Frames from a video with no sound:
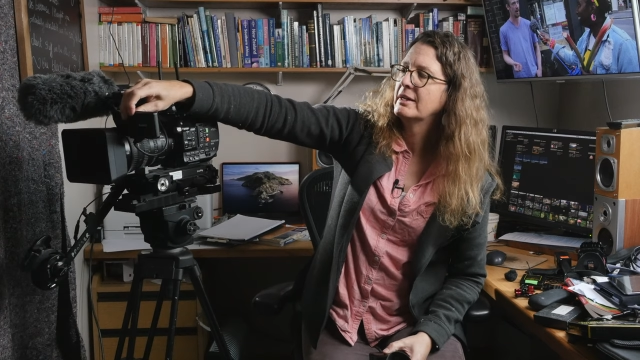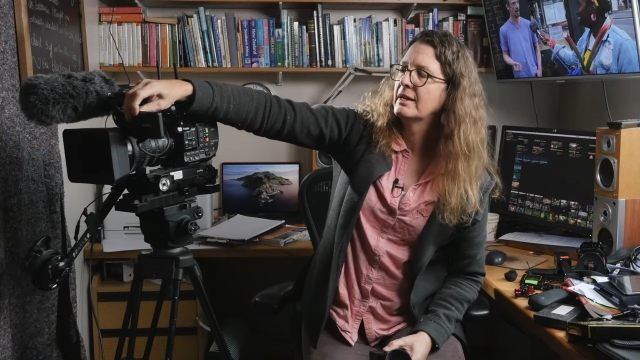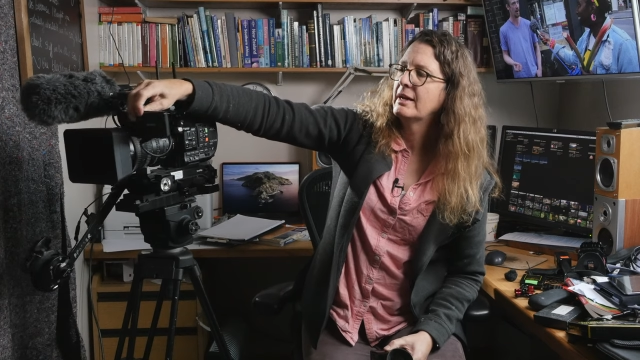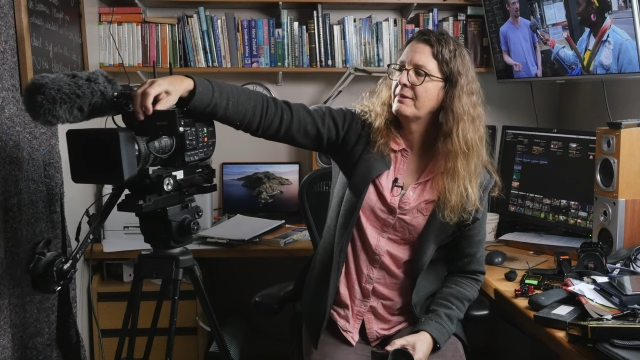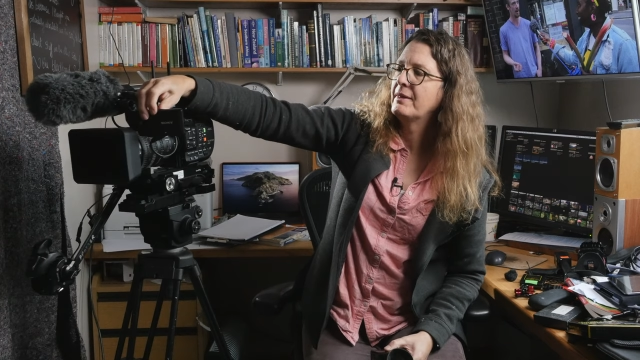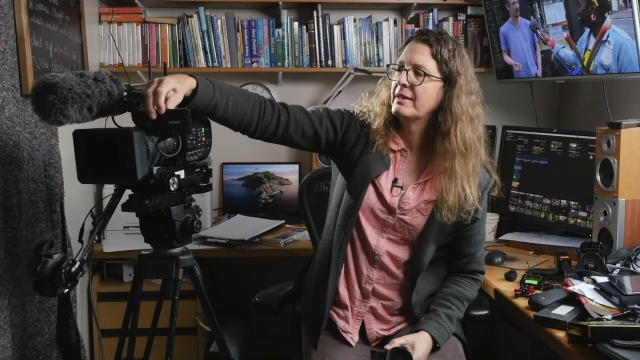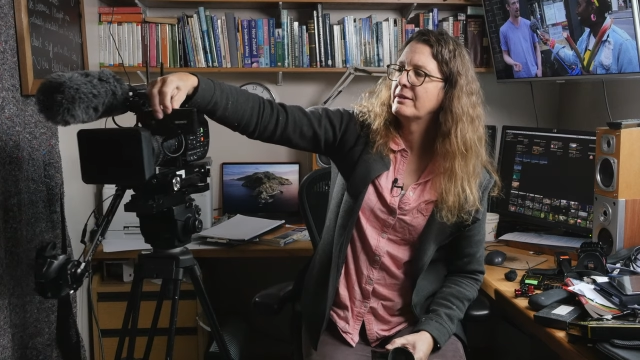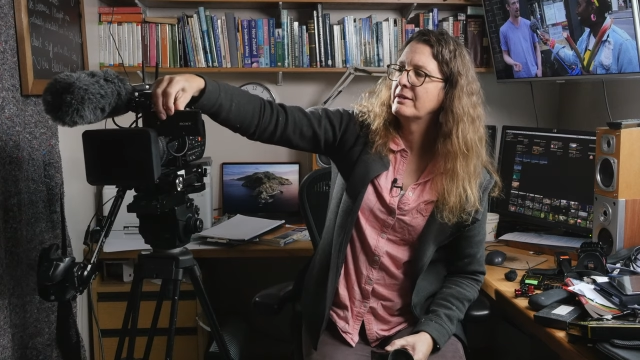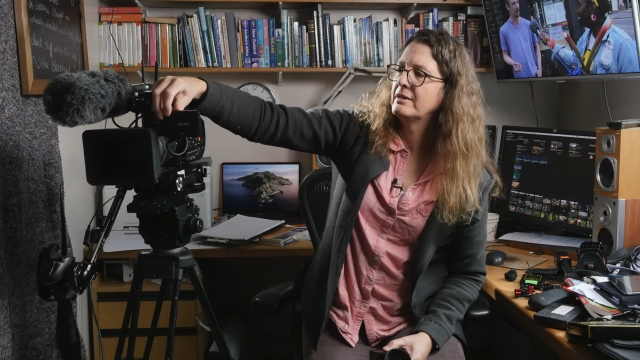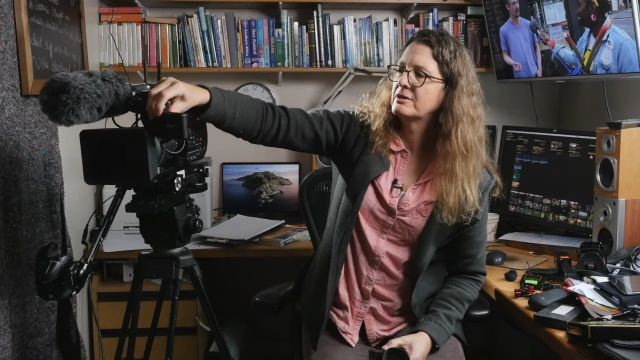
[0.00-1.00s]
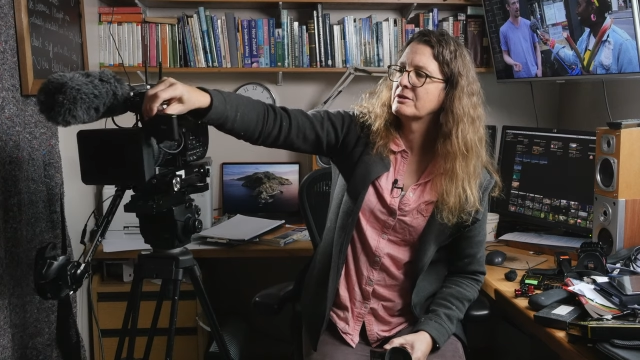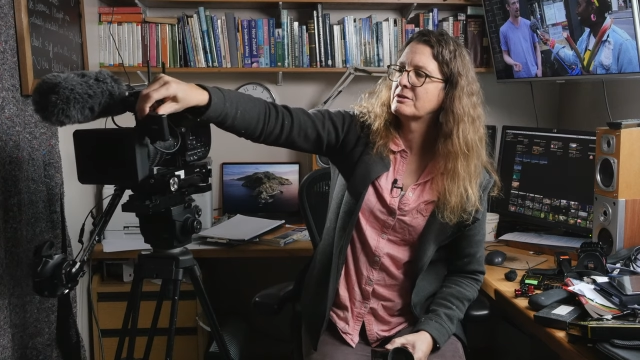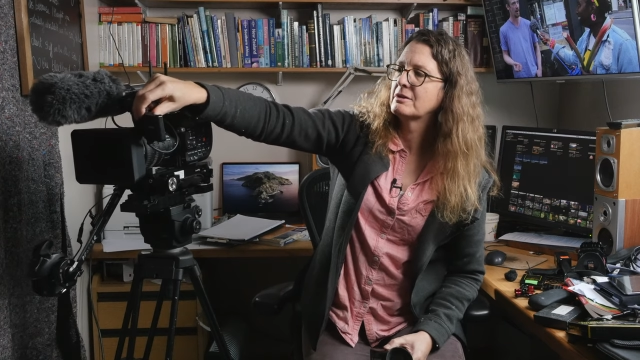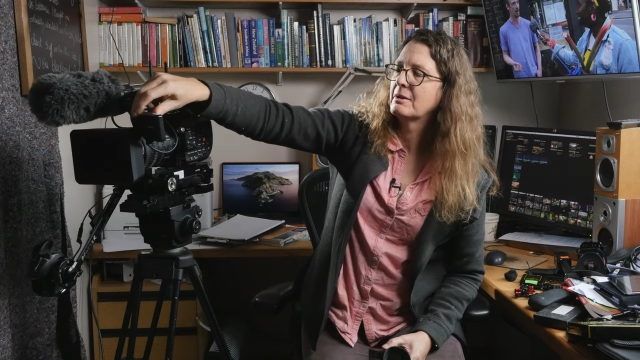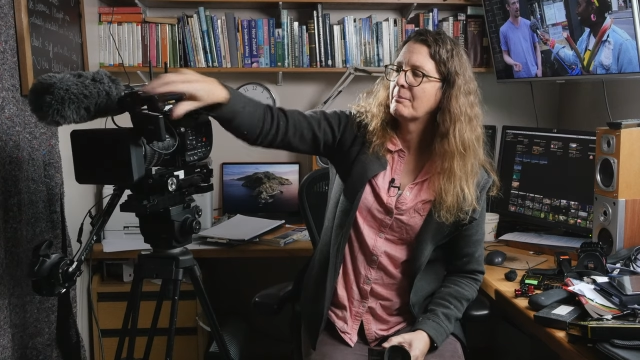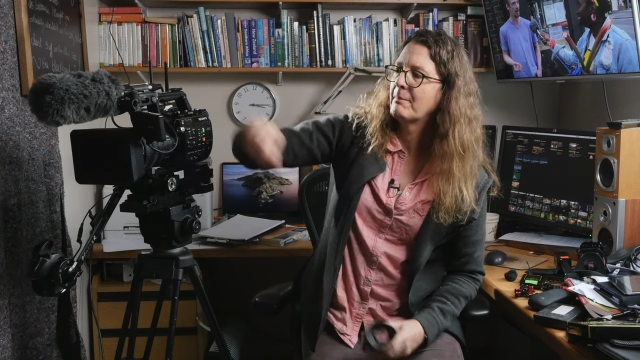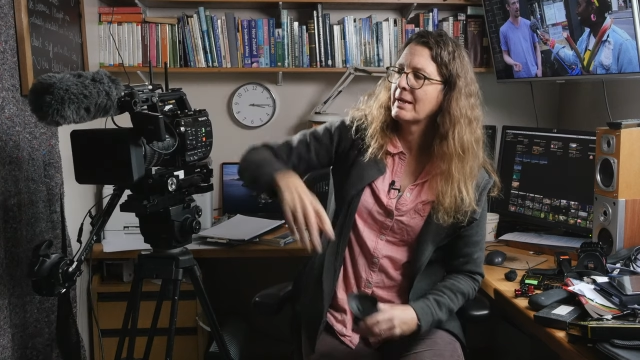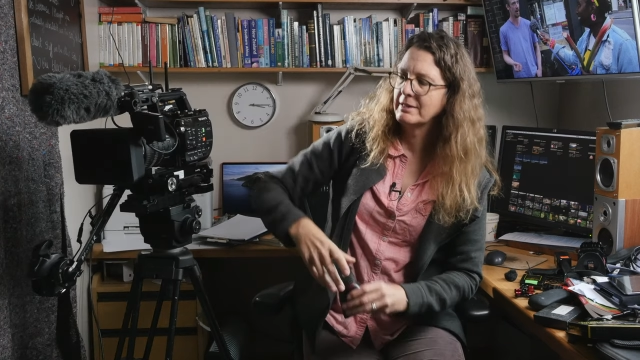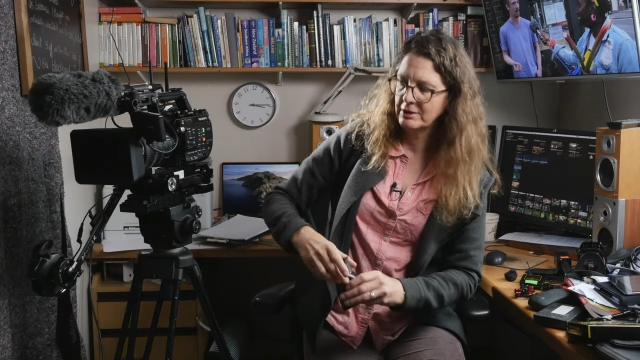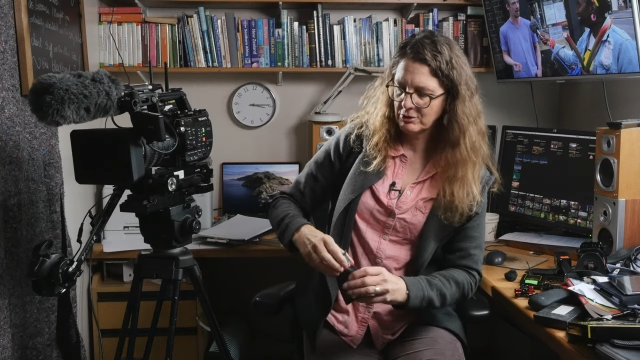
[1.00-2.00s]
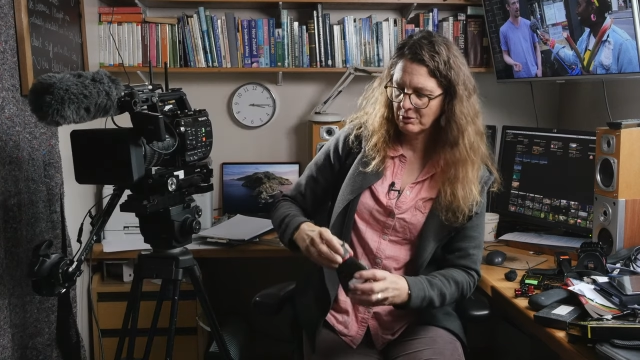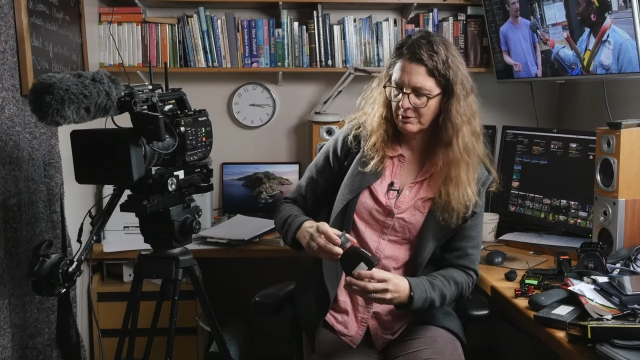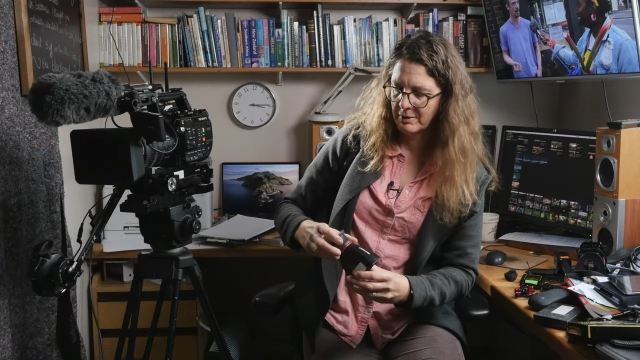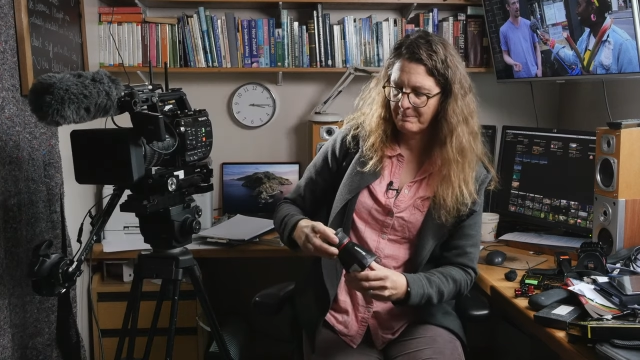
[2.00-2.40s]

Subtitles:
and then it just magnets on.